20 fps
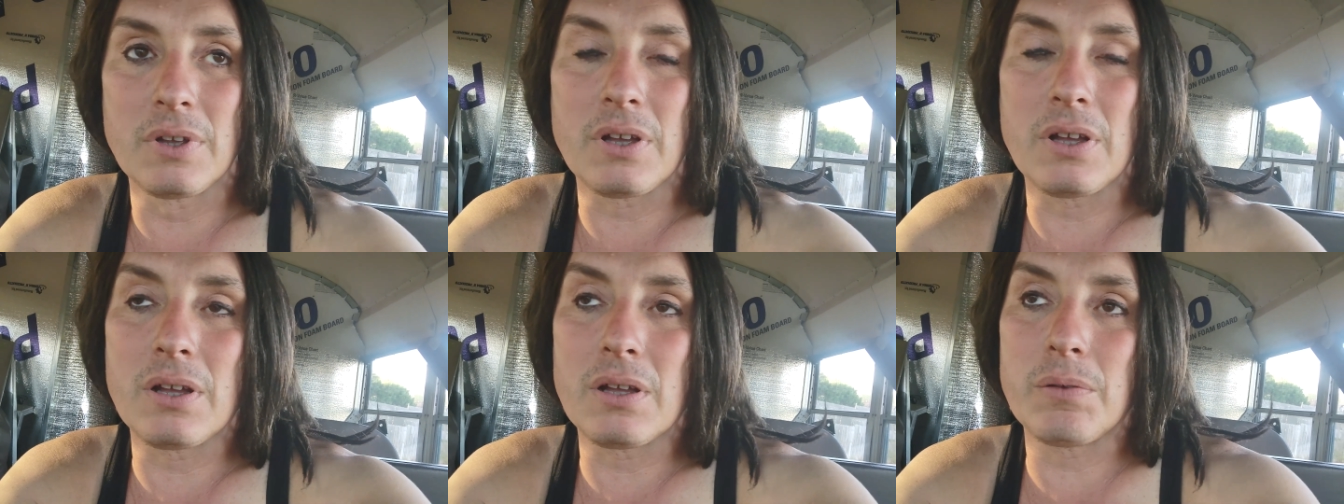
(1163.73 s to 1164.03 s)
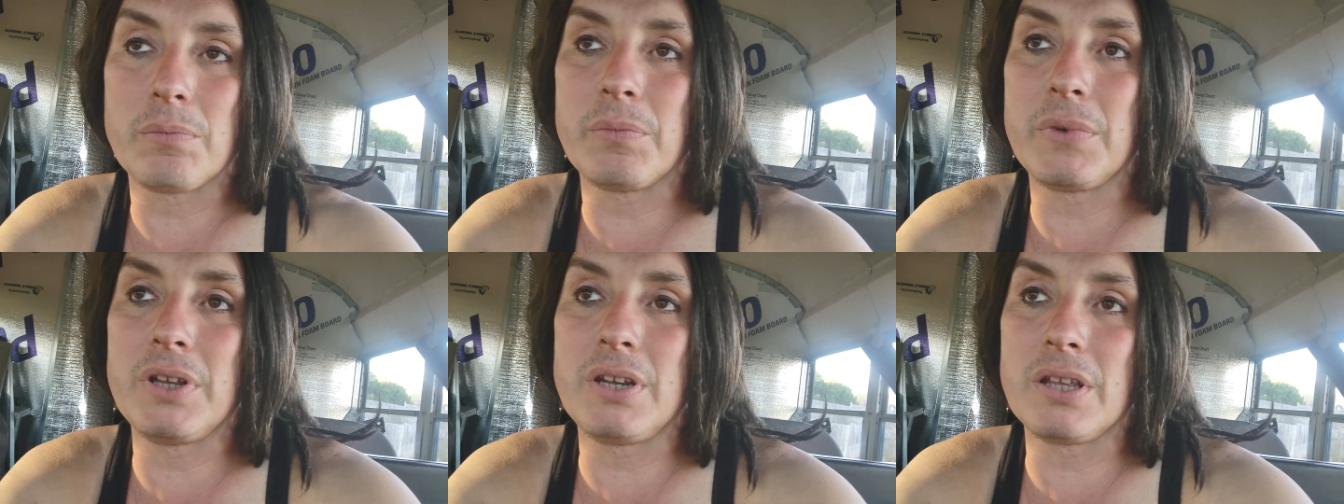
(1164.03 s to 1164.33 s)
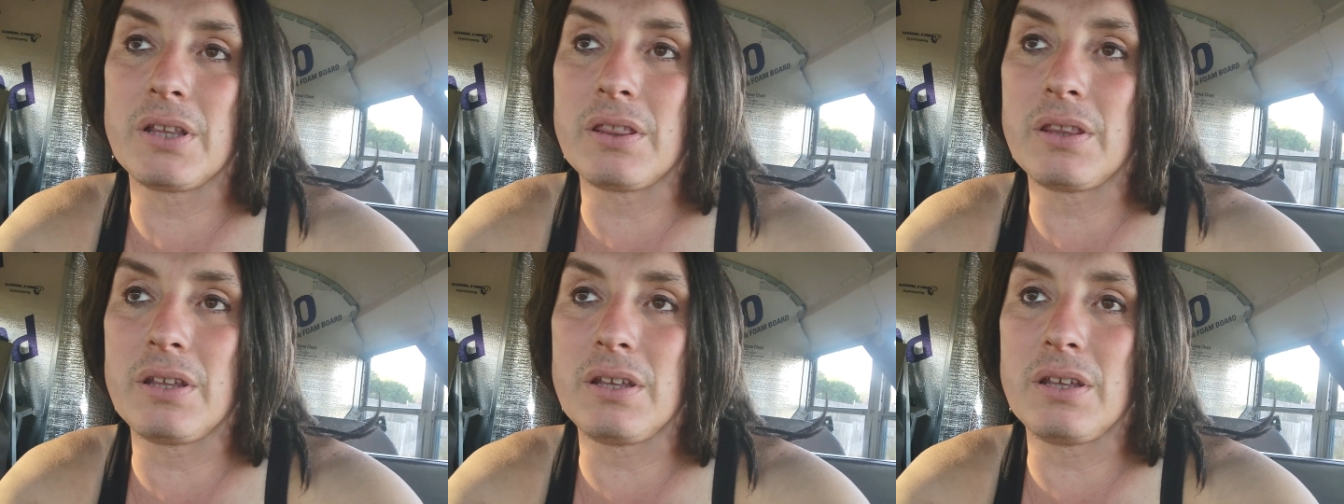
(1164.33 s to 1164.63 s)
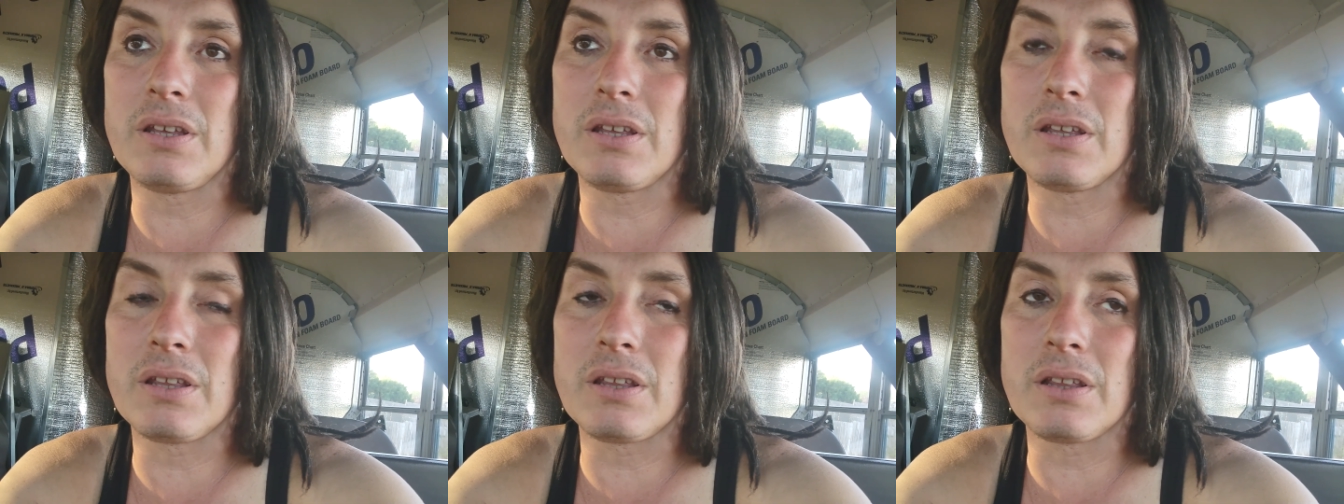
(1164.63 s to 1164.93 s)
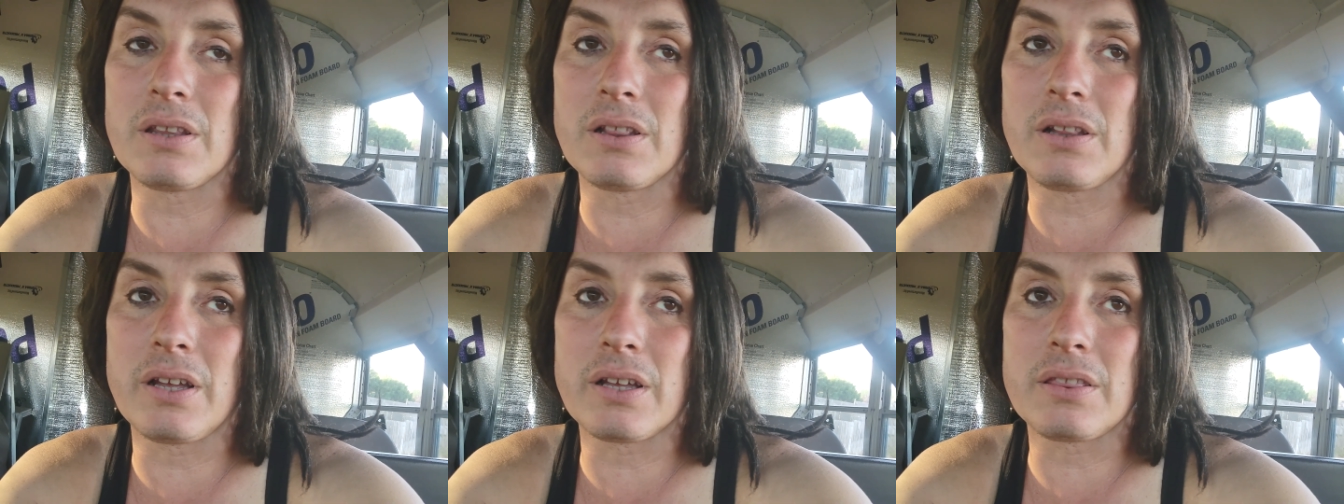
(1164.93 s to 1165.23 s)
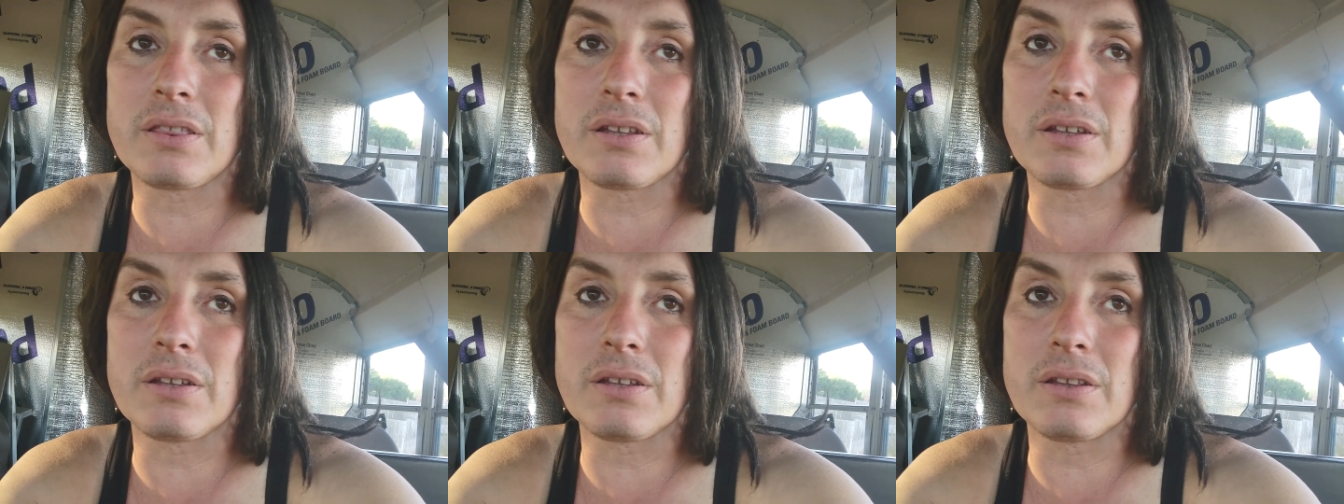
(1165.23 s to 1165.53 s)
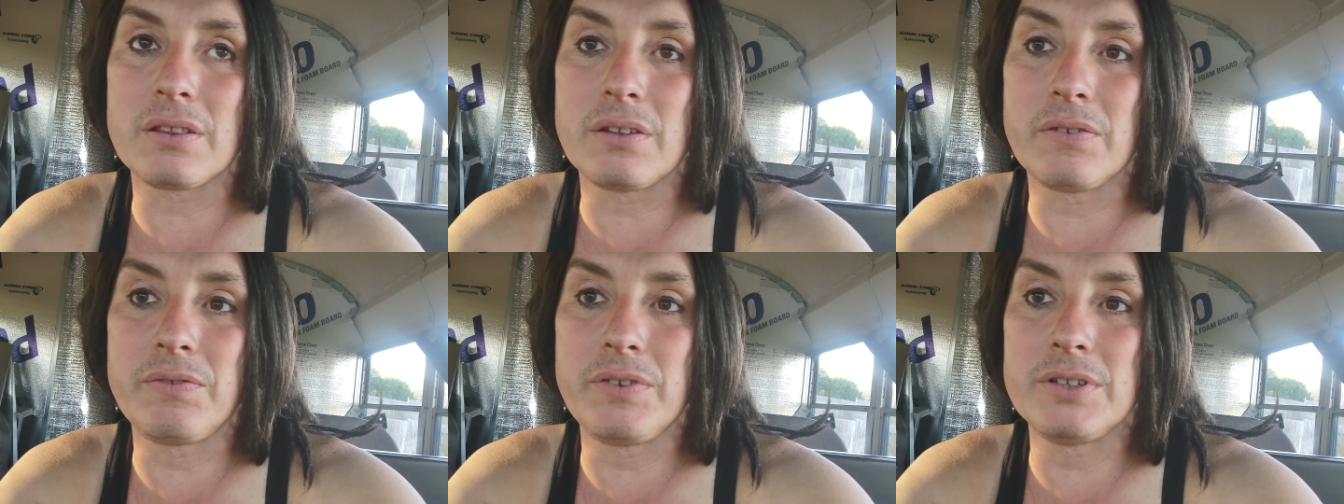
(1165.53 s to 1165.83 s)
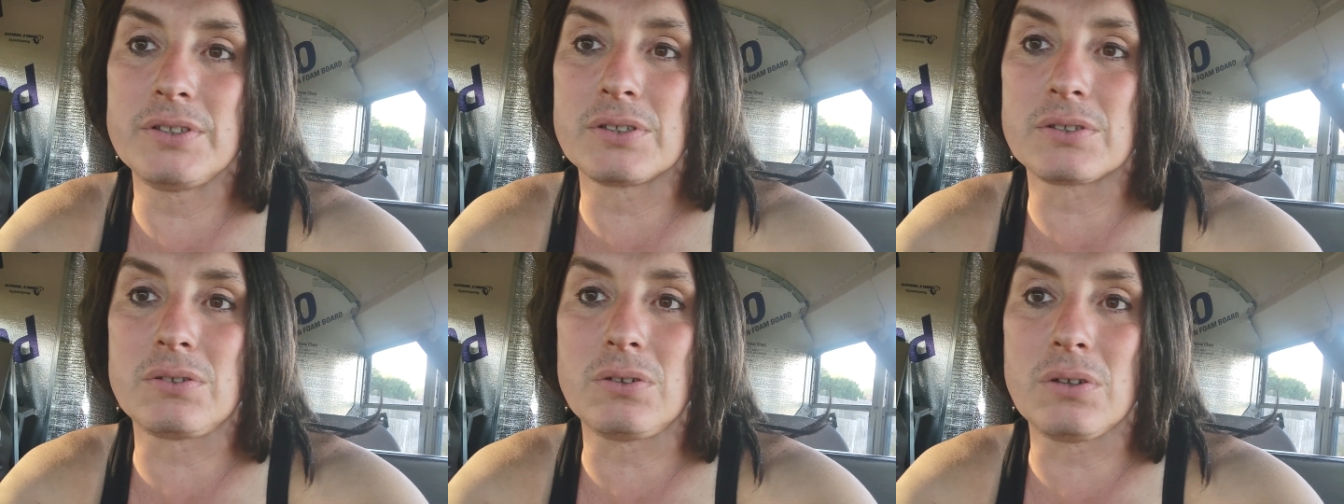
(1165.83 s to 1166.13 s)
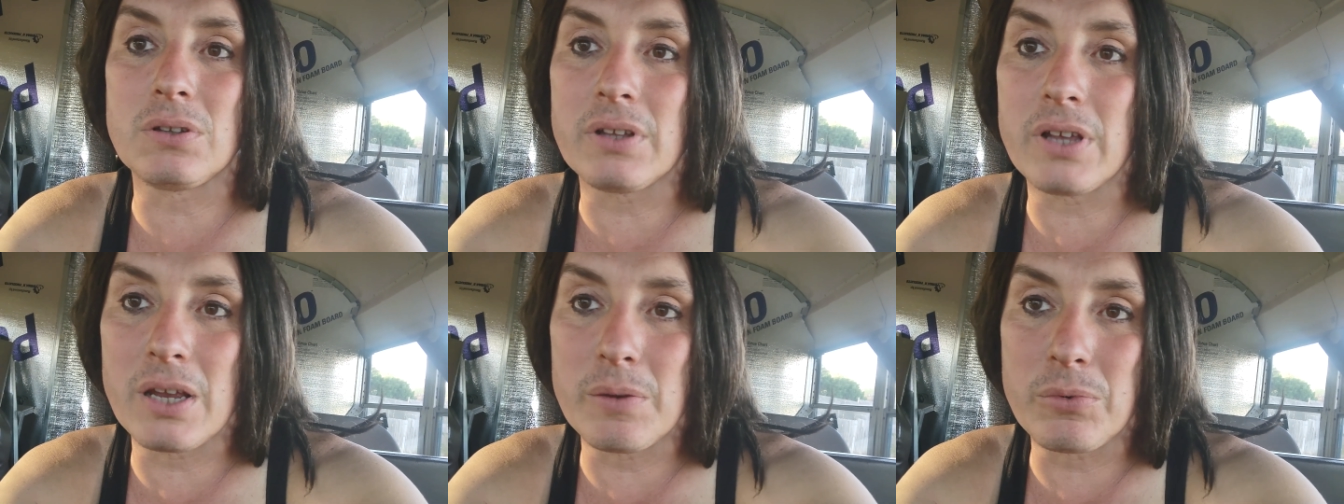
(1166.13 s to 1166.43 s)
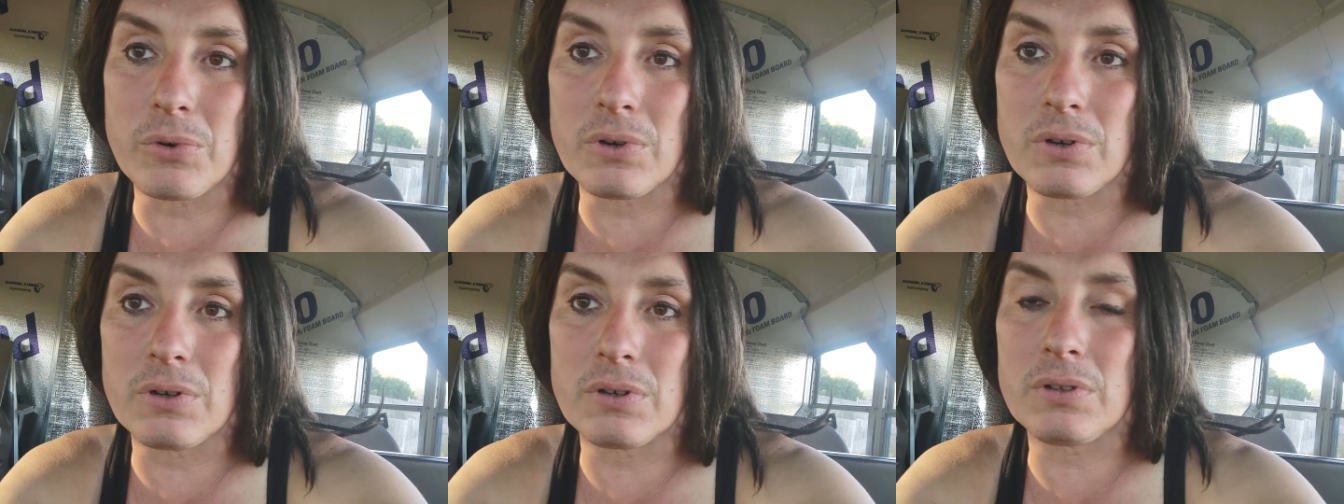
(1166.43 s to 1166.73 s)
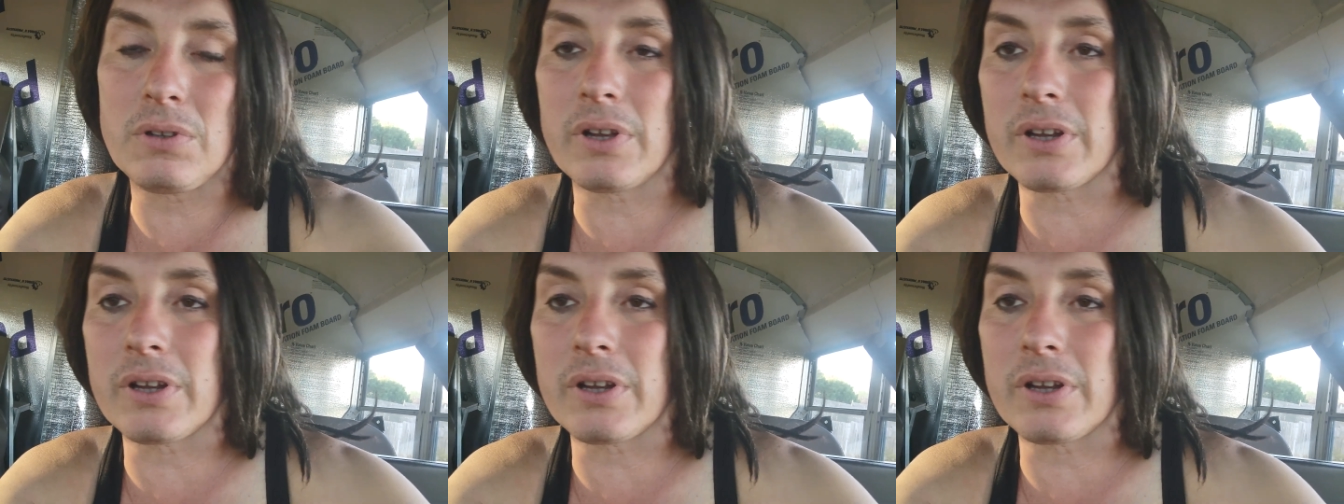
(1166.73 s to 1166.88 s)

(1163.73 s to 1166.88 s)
uh, meaning the like the the physical labor.